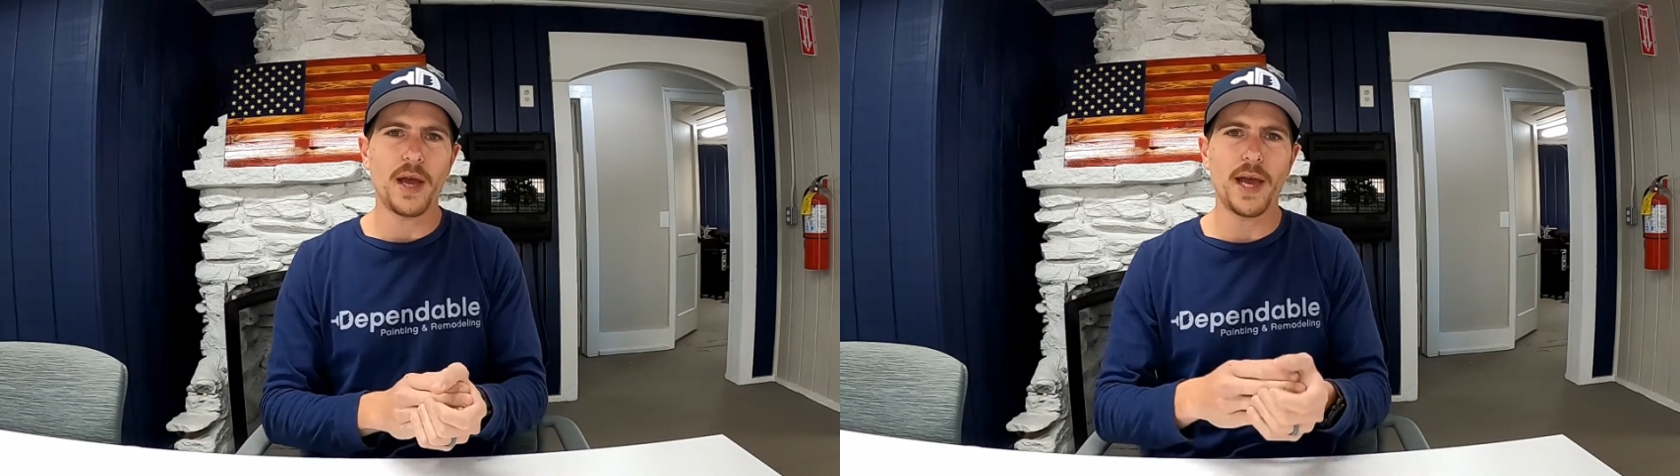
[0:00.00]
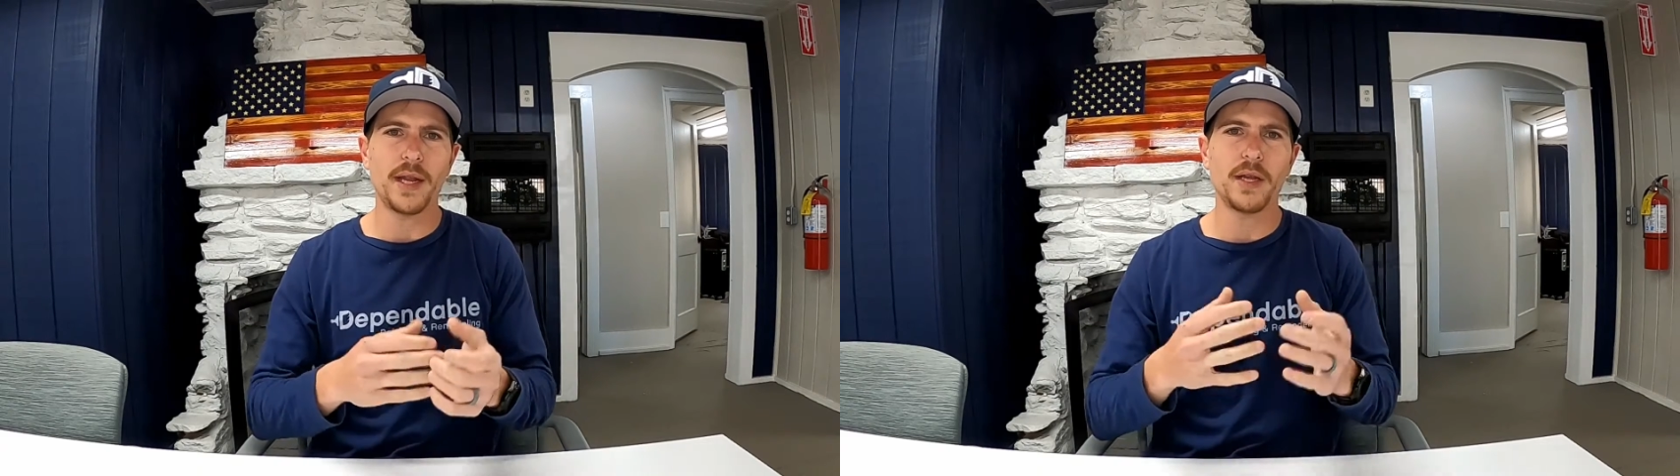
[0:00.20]

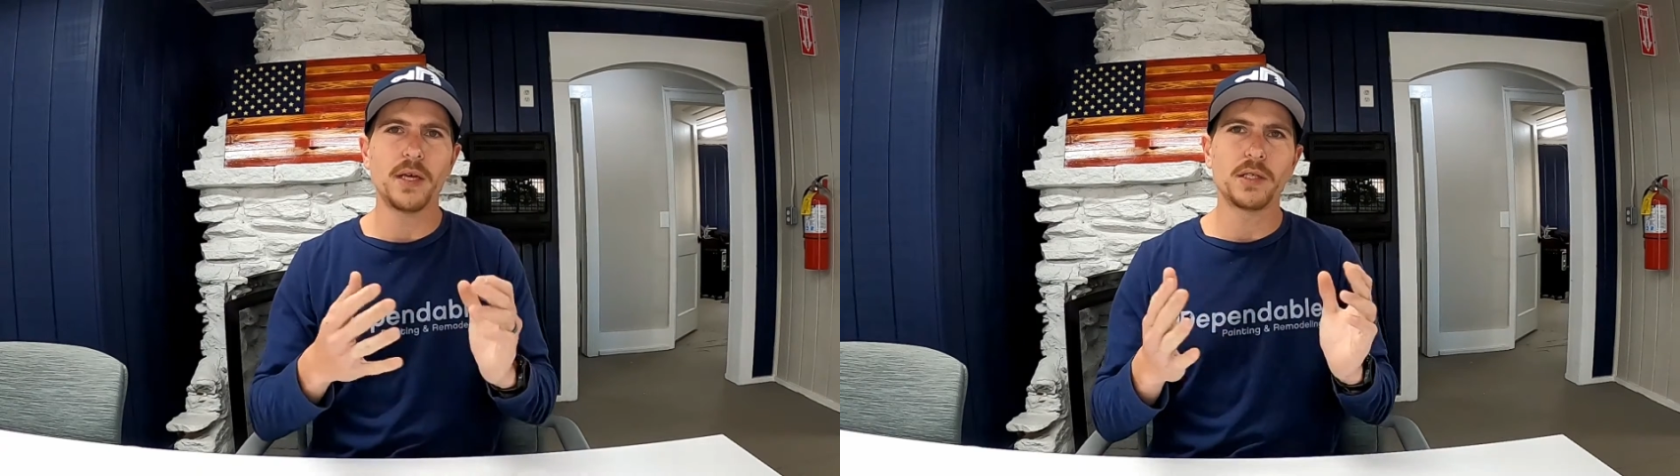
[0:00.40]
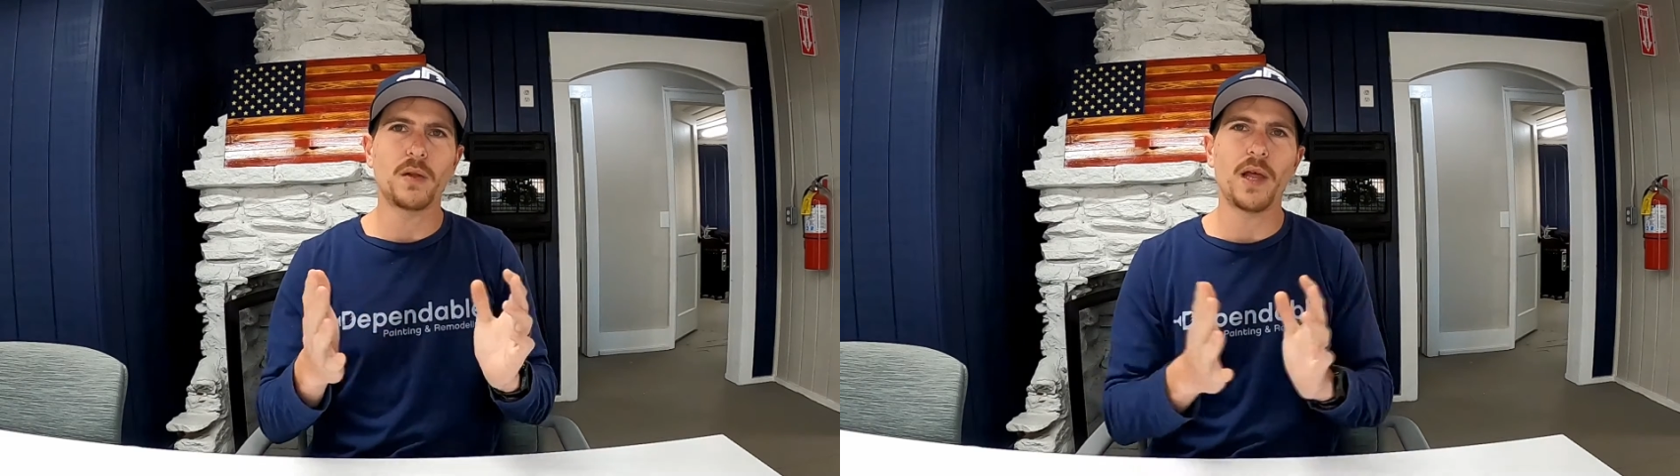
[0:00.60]
and
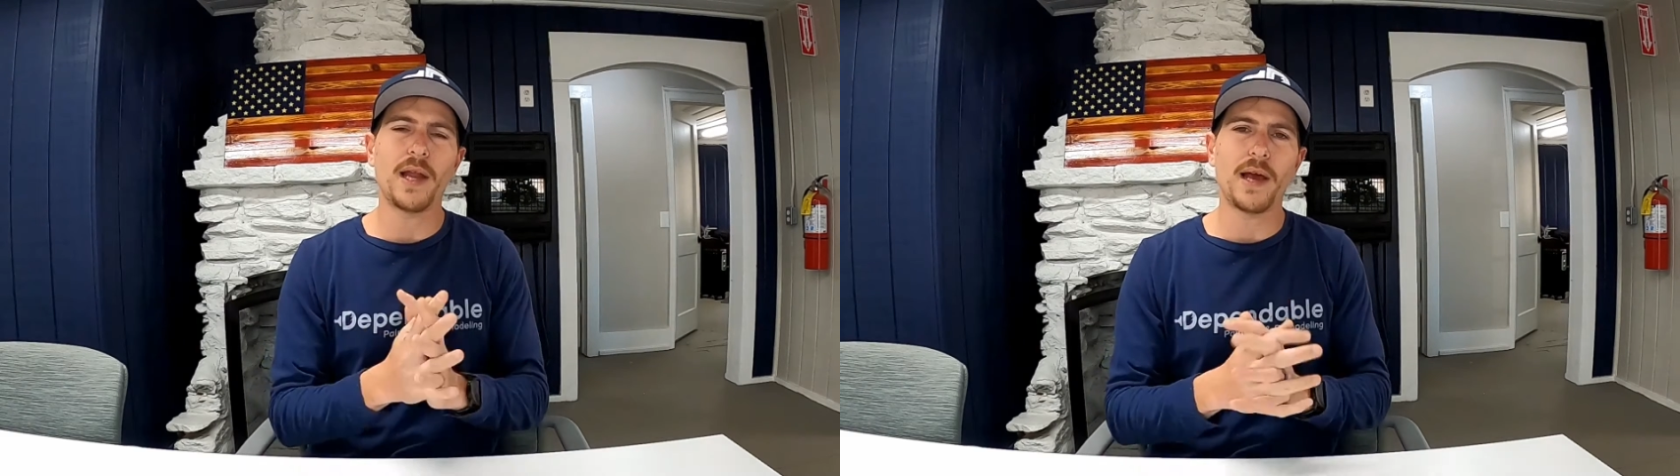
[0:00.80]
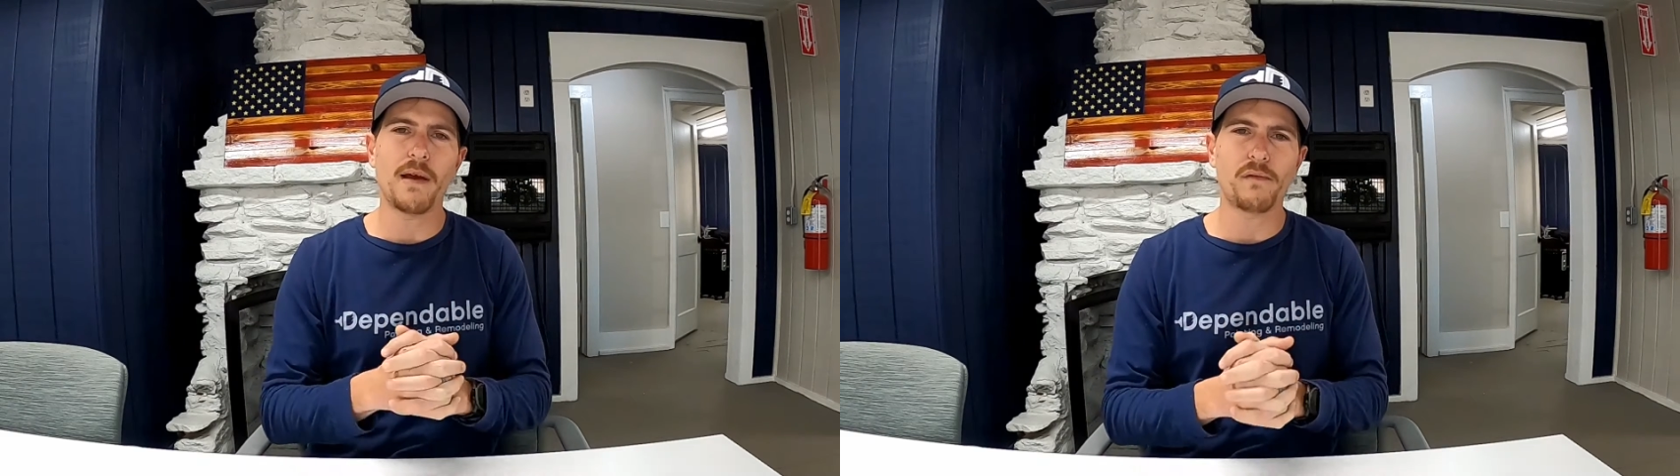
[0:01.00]
to
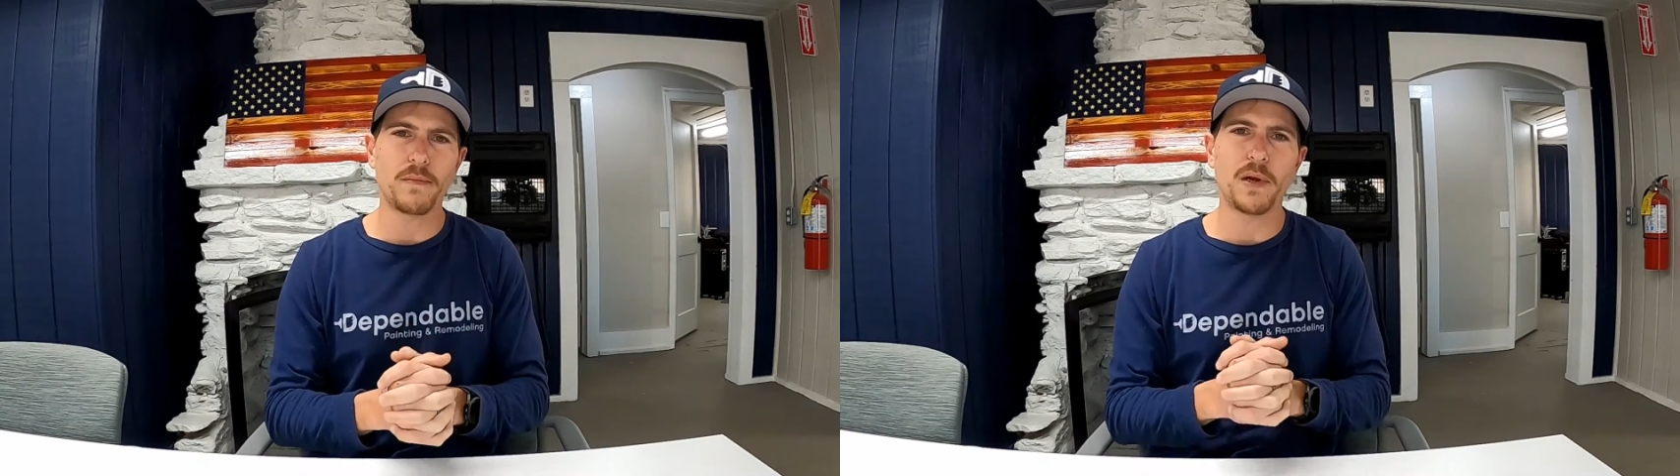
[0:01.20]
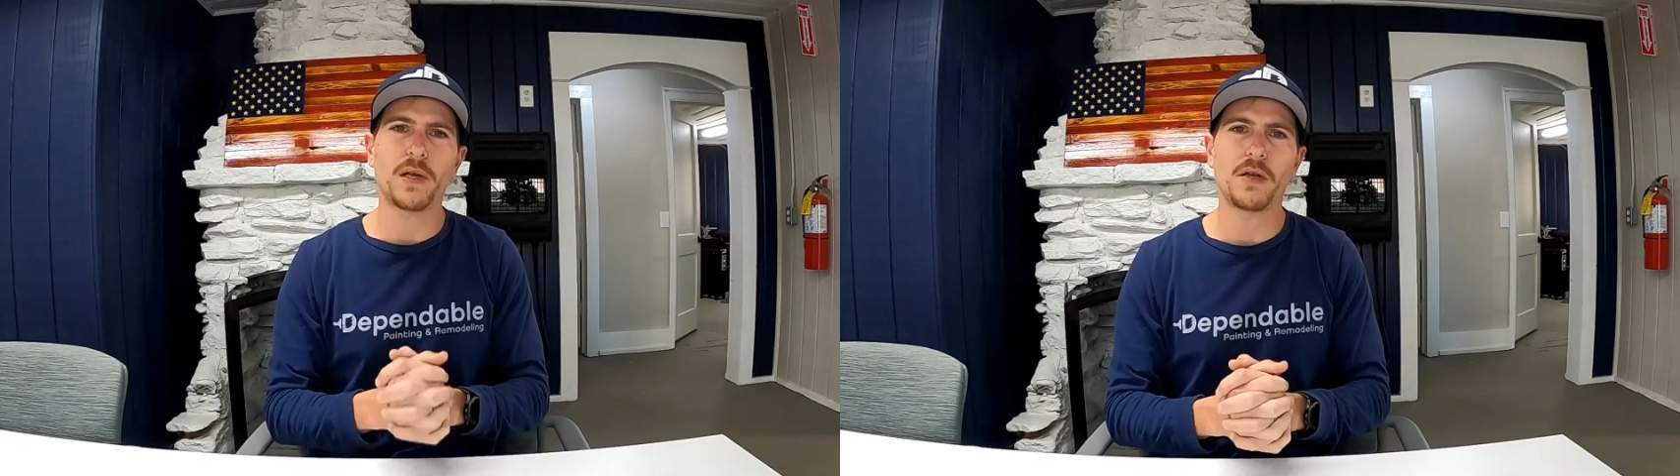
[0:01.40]
let
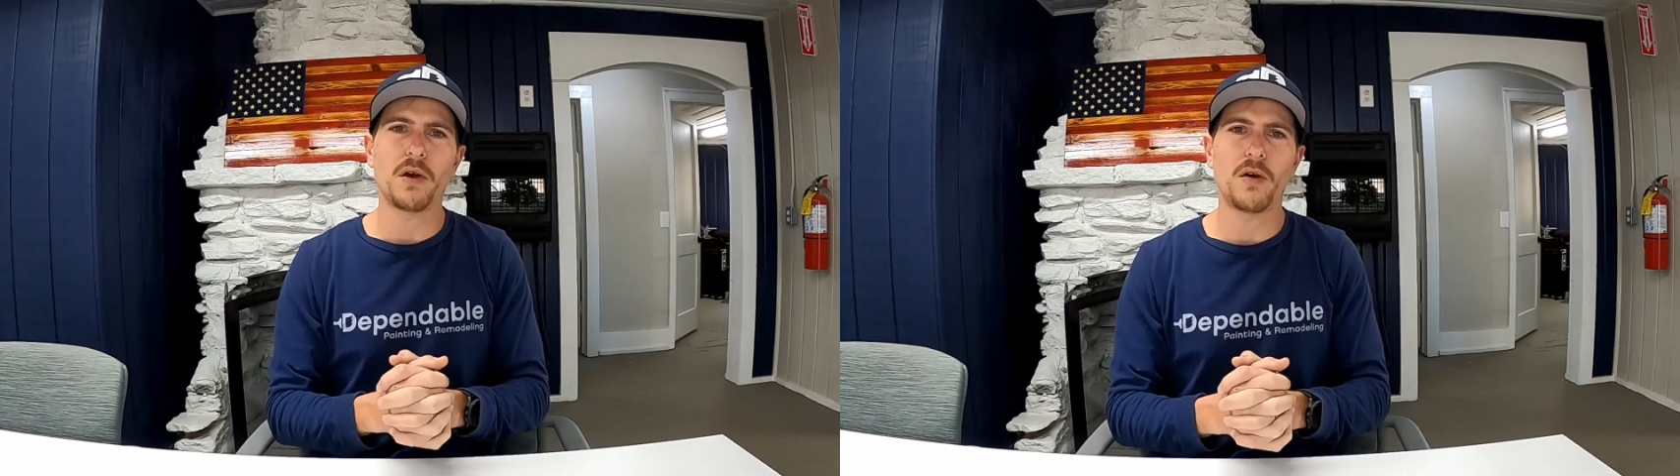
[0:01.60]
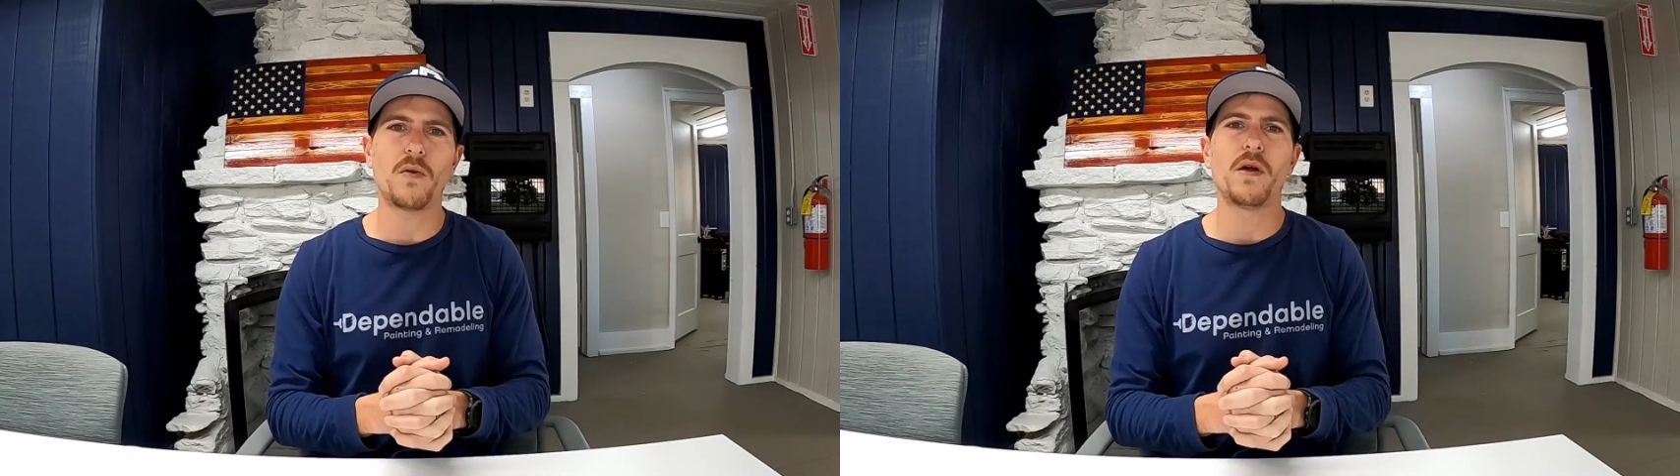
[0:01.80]
everybody
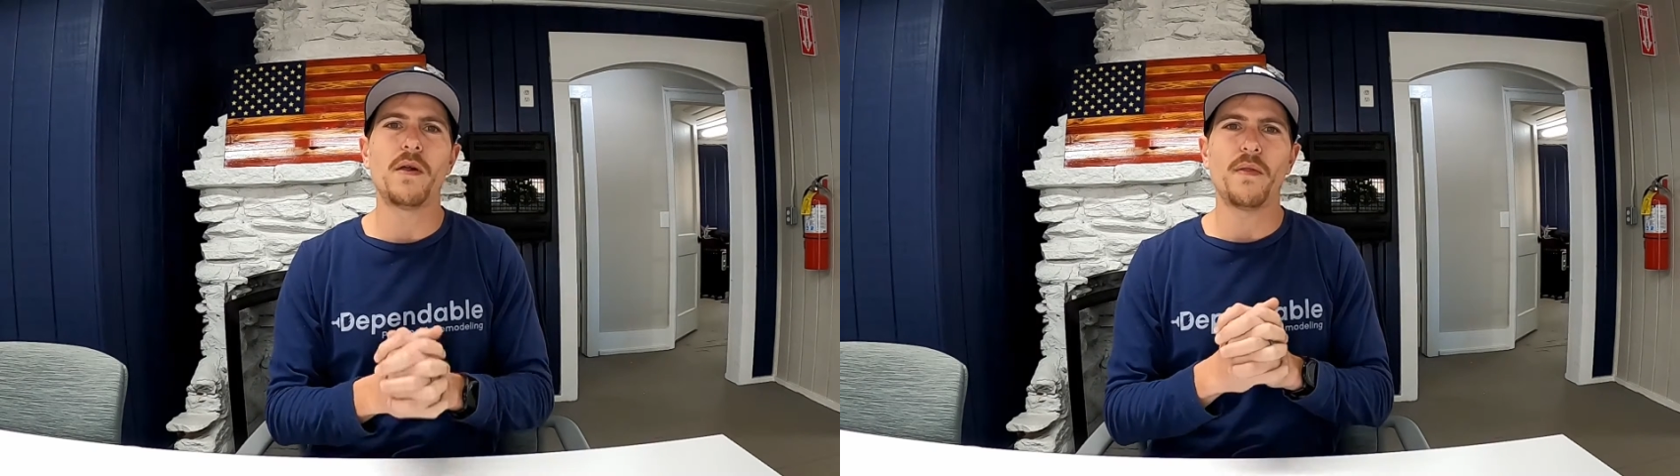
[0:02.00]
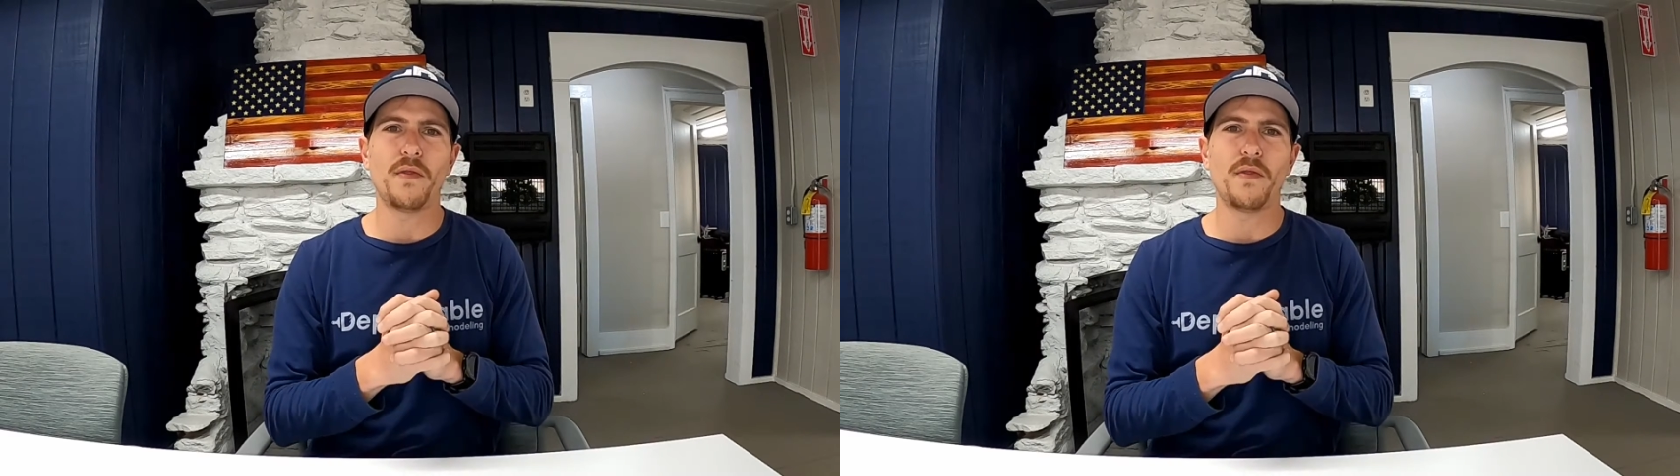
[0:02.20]
know